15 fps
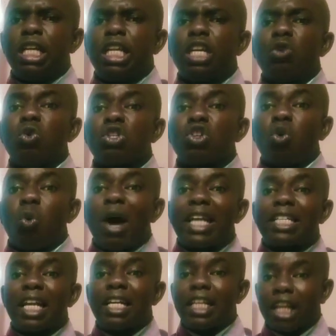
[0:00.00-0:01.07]
it was
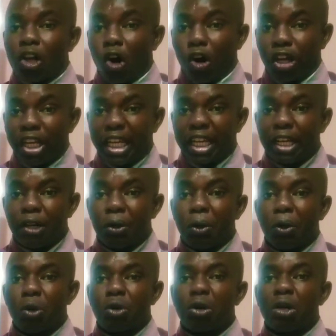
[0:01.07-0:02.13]
quite a decoy
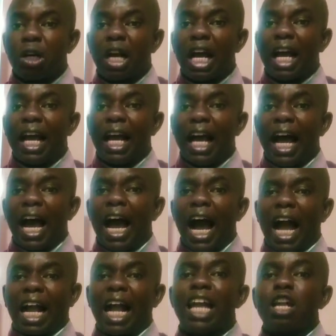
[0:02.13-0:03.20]
or
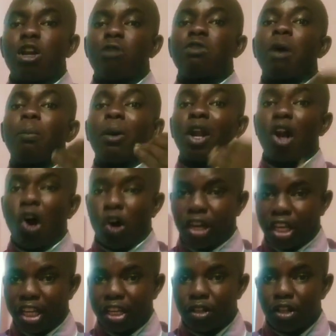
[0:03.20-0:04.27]
a kind of a
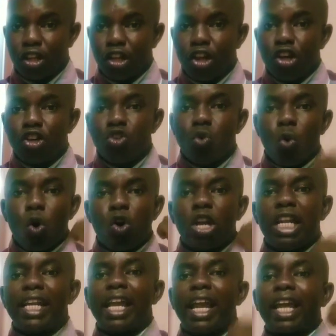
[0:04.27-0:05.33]
ploy to
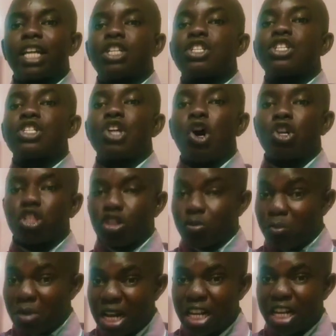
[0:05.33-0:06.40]
only extort
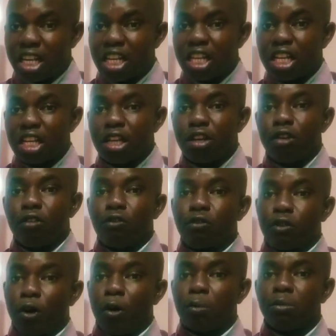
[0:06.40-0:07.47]
money
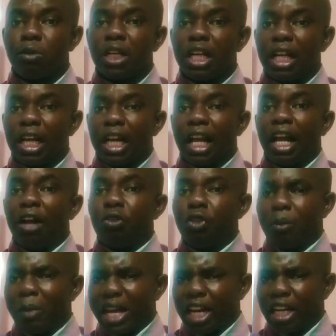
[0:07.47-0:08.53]
from
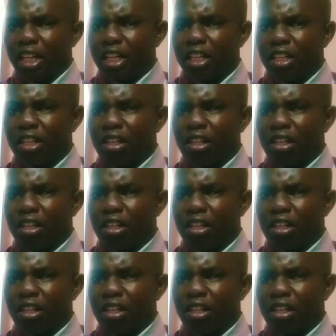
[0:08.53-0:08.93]
the man.